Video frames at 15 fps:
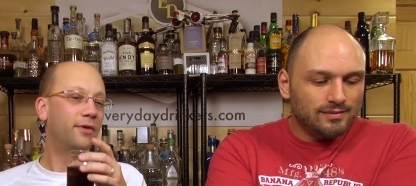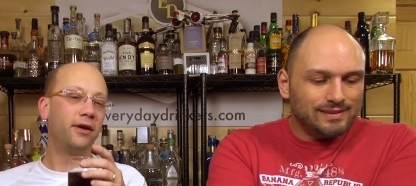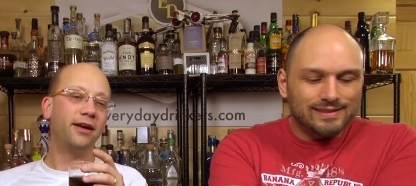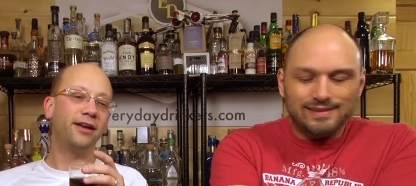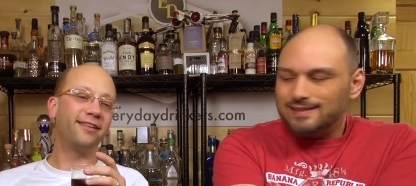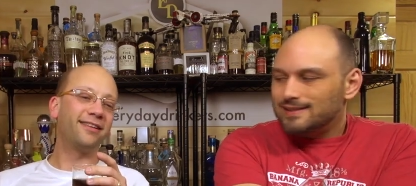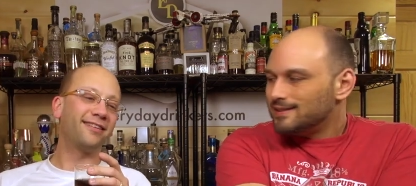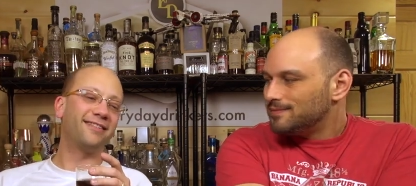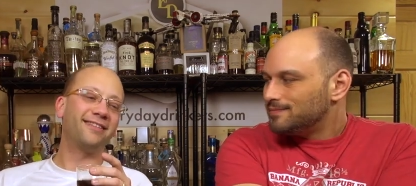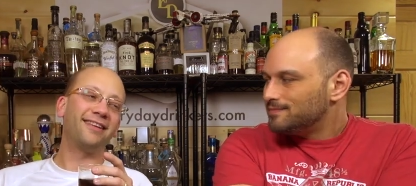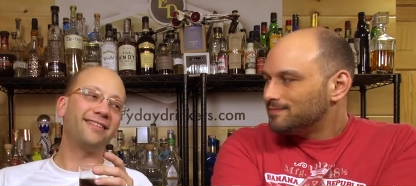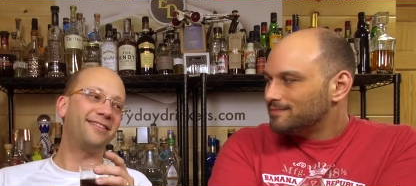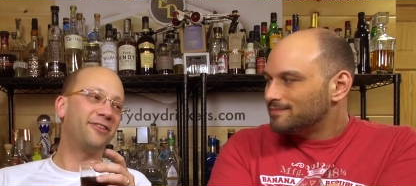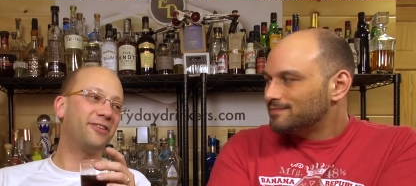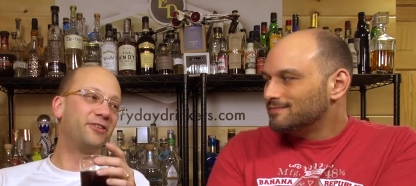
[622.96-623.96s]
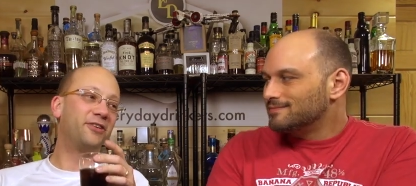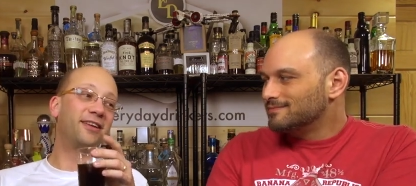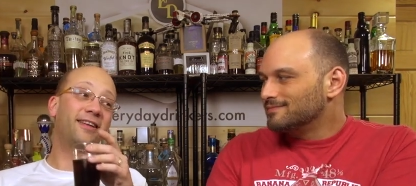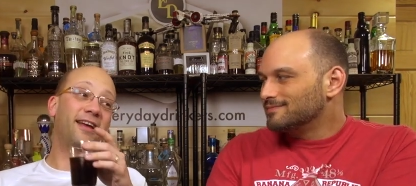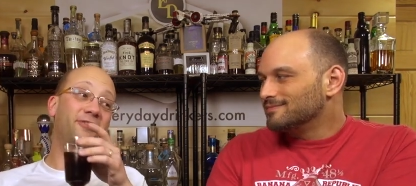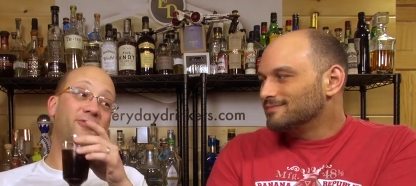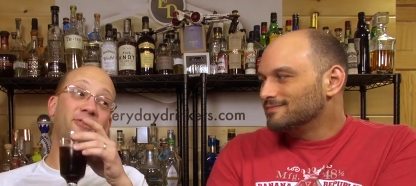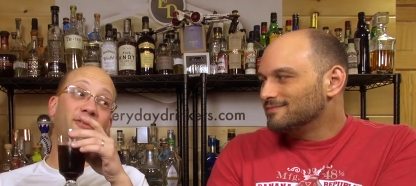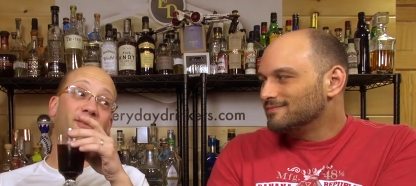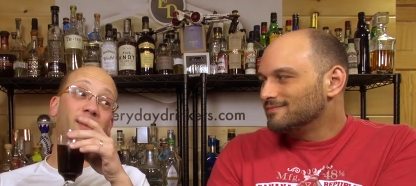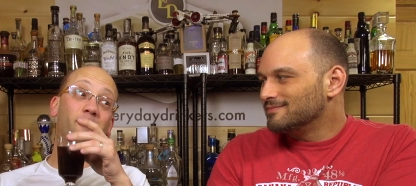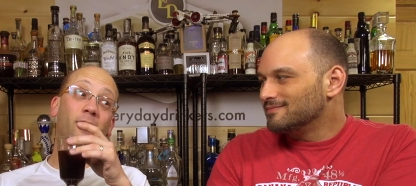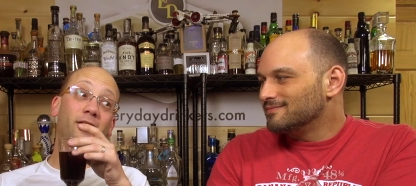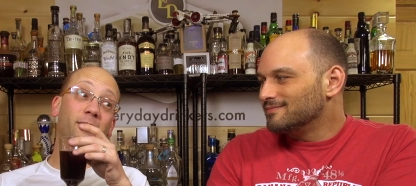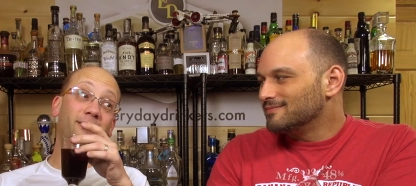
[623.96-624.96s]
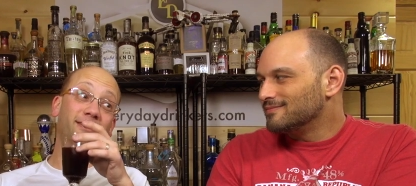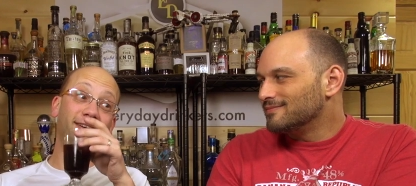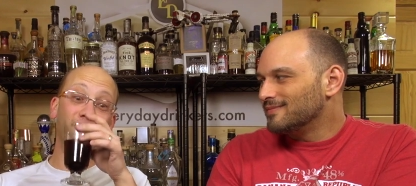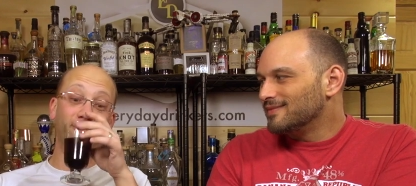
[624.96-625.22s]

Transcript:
Speaker 1: yeah. doesn't taste nearly as good as that straight Red Bull. Let me tell